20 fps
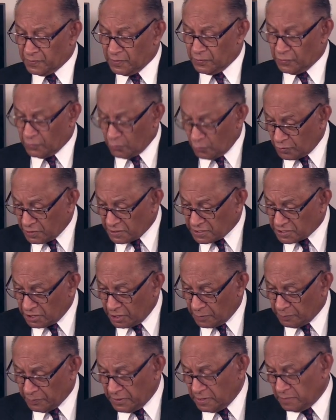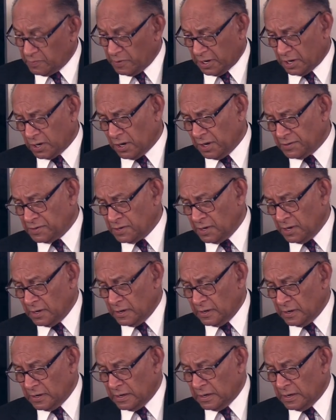through the serpent because
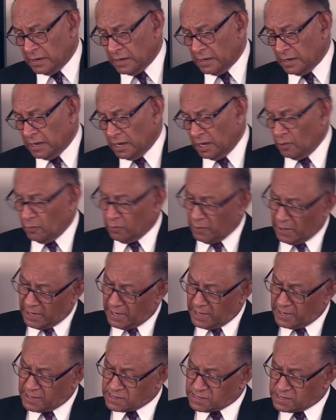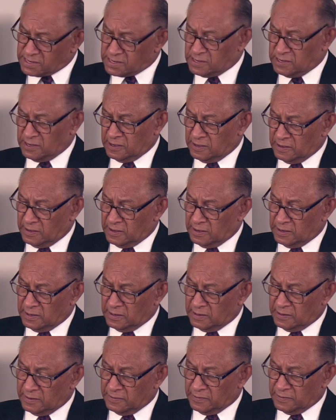he was
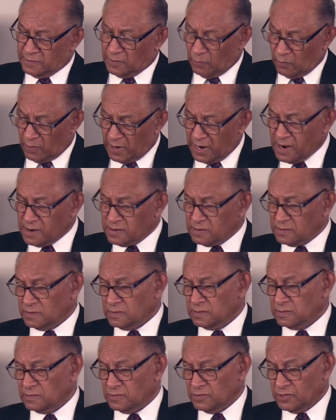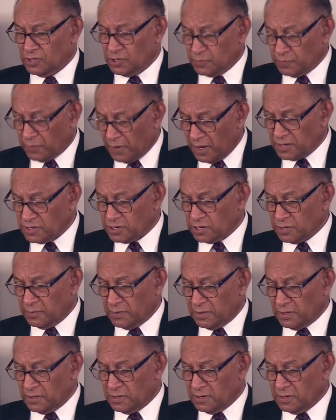the one
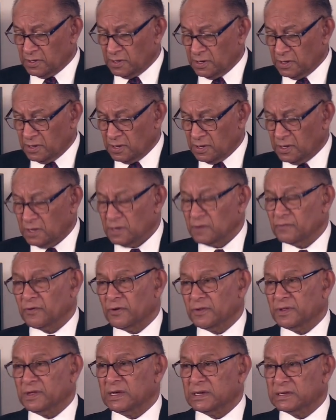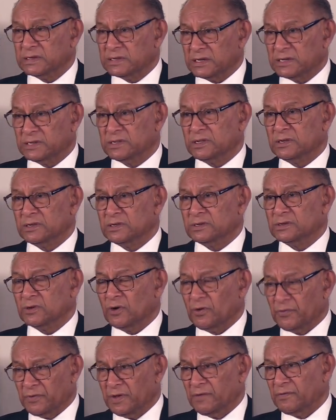responsible for the existence
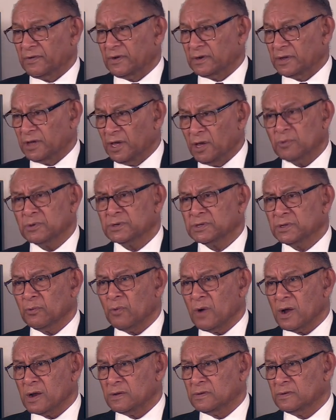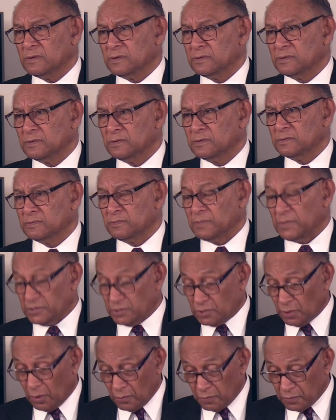of evil. He was the one. And
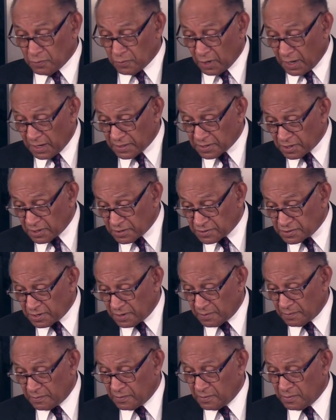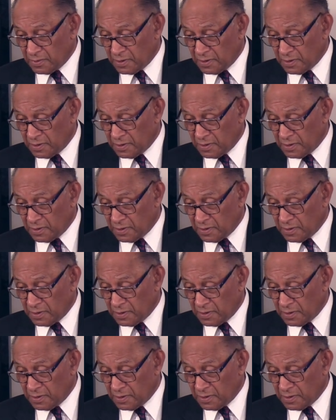so God cursed him.